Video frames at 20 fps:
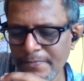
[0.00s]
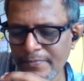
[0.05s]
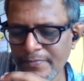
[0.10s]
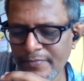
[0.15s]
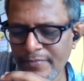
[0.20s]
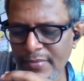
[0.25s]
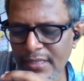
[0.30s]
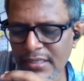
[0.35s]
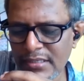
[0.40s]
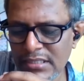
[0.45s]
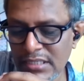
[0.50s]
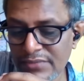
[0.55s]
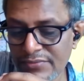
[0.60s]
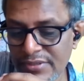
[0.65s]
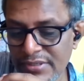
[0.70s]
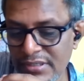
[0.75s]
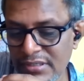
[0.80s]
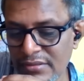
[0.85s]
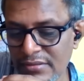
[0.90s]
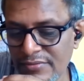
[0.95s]
Then
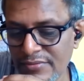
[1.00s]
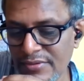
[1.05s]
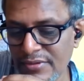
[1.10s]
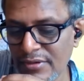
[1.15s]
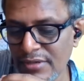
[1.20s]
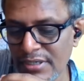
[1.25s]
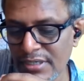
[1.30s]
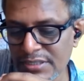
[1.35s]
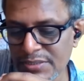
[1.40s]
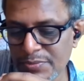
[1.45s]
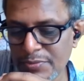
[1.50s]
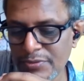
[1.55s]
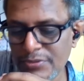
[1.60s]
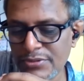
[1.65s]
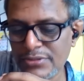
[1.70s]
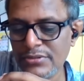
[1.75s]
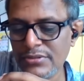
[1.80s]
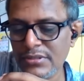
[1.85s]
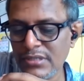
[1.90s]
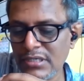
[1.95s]
we, we got exposed to
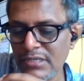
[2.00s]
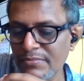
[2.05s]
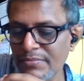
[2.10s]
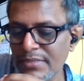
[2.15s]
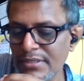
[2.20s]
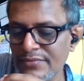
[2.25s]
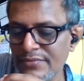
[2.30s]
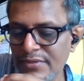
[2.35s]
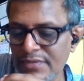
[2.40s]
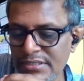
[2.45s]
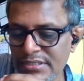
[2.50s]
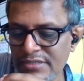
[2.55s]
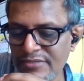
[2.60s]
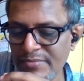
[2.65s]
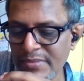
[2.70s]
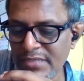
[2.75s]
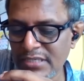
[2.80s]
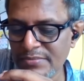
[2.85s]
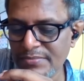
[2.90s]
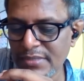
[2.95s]
the complete works of
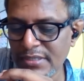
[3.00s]
Mahatma